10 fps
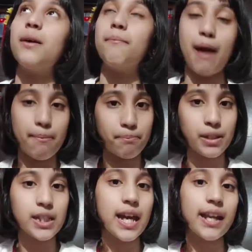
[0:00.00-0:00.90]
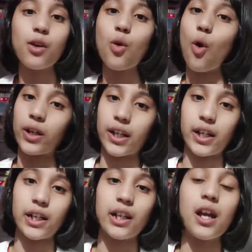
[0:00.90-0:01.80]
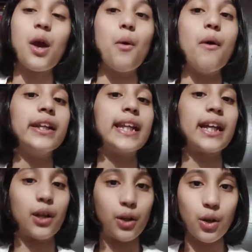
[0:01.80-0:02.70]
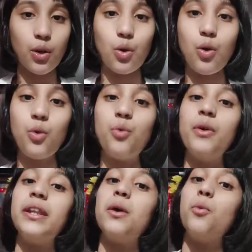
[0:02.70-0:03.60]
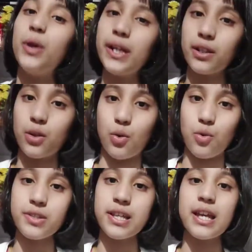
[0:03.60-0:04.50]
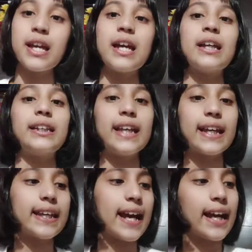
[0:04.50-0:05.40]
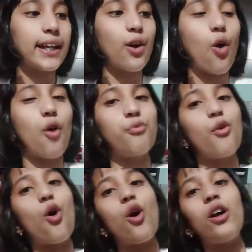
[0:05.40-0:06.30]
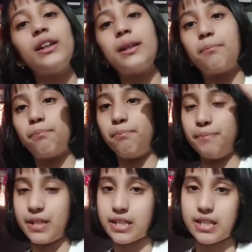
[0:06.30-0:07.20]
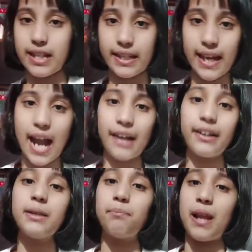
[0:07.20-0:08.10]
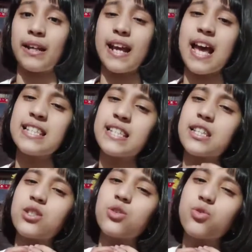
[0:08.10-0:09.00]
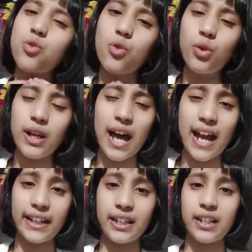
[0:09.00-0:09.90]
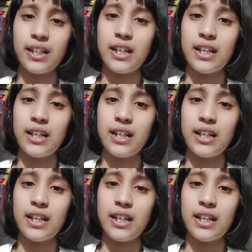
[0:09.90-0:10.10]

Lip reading: maple, and cotton. When they grow, when the wind goes, they carry off all the means they carry the plant as it's so light.